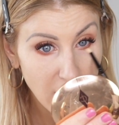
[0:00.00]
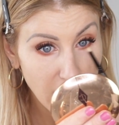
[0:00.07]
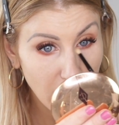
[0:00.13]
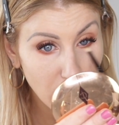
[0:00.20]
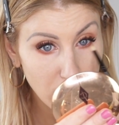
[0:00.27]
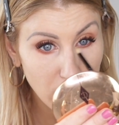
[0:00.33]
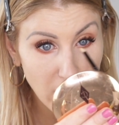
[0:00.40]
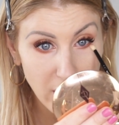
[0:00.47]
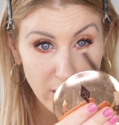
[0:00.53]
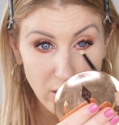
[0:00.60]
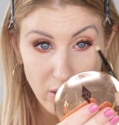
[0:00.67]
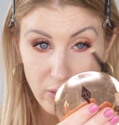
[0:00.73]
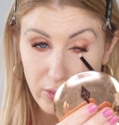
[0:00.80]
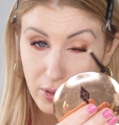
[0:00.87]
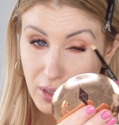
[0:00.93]
and run
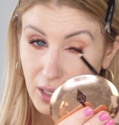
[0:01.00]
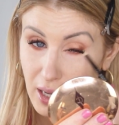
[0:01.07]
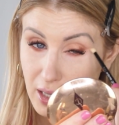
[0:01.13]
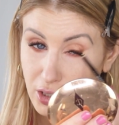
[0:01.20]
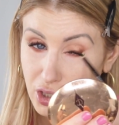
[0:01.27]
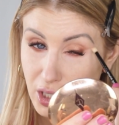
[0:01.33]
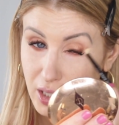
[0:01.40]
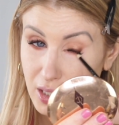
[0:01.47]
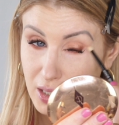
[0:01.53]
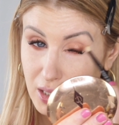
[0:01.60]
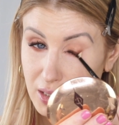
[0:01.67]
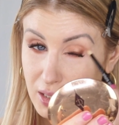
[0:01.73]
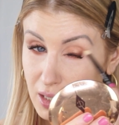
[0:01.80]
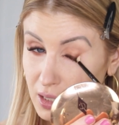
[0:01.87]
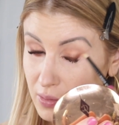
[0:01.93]
over the
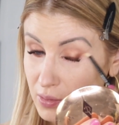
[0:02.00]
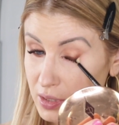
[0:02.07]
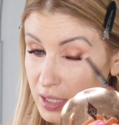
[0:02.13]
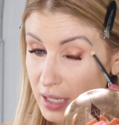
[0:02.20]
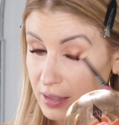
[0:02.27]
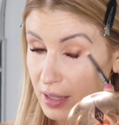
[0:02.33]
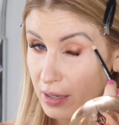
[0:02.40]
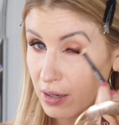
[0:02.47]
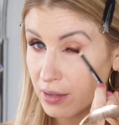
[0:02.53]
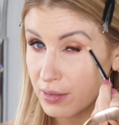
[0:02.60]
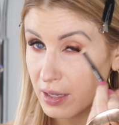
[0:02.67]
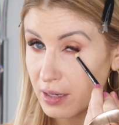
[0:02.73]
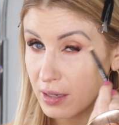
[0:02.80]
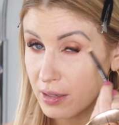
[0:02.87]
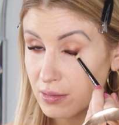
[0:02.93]
edges and even take that on
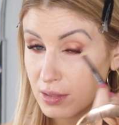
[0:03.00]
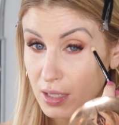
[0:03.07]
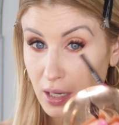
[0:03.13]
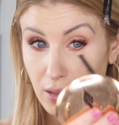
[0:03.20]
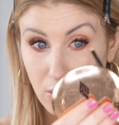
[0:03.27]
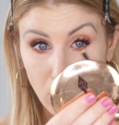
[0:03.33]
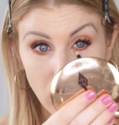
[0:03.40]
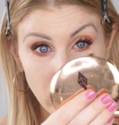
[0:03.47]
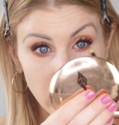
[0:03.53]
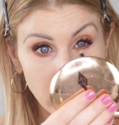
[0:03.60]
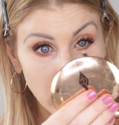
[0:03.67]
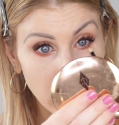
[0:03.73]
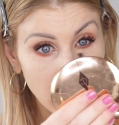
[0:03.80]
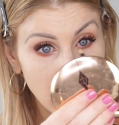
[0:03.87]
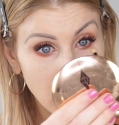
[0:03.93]
that outside
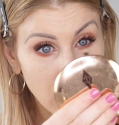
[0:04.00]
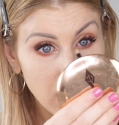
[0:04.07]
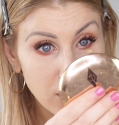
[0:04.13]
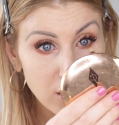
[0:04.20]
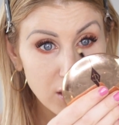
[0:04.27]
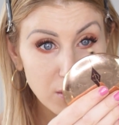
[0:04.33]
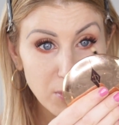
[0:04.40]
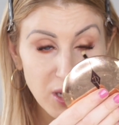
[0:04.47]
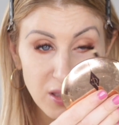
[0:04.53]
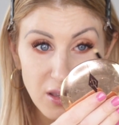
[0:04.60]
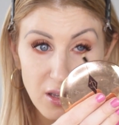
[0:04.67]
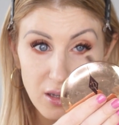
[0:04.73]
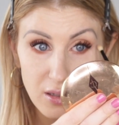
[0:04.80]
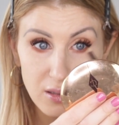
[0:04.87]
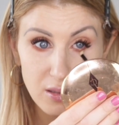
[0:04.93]
corner. Just
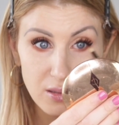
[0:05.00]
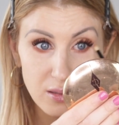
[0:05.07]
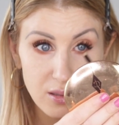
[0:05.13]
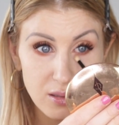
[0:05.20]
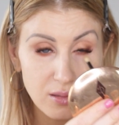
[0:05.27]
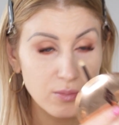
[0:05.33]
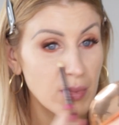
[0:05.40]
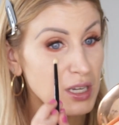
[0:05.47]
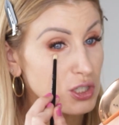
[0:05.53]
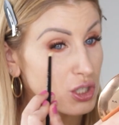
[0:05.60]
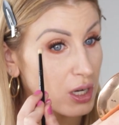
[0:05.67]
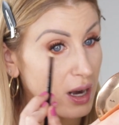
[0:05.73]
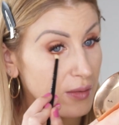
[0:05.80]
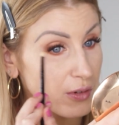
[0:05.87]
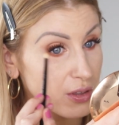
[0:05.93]
make
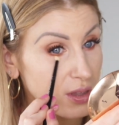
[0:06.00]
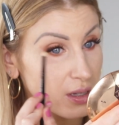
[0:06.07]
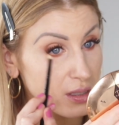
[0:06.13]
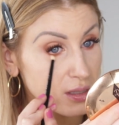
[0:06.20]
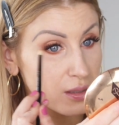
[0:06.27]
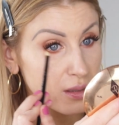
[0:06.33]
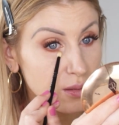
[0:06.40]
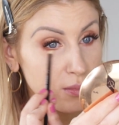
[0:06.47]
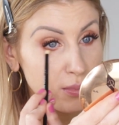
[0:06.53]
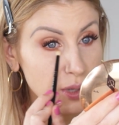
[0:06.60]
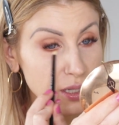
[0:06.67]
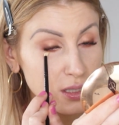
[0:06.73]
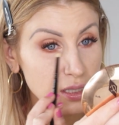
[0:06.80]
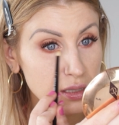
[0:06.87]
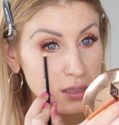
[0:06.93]
sure everything's
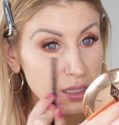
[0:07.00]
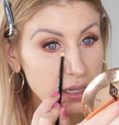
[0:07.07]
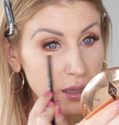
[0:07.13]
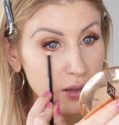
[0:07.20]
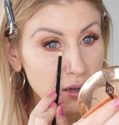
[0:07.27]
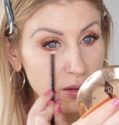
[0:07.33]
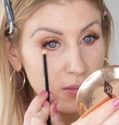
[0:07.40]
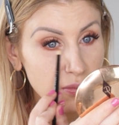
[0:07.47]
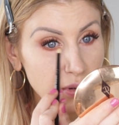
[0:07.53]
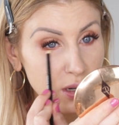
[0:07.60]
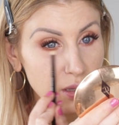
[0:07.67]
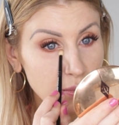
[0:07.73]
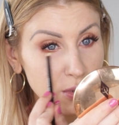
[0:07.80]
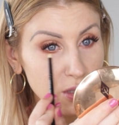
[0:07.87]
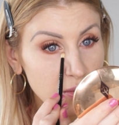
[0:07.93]
blended together
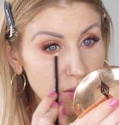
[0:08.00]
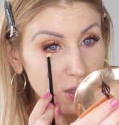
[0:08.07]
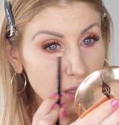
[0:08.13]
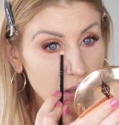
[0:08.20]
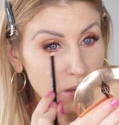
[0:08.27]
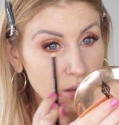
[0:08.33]
very beautifully.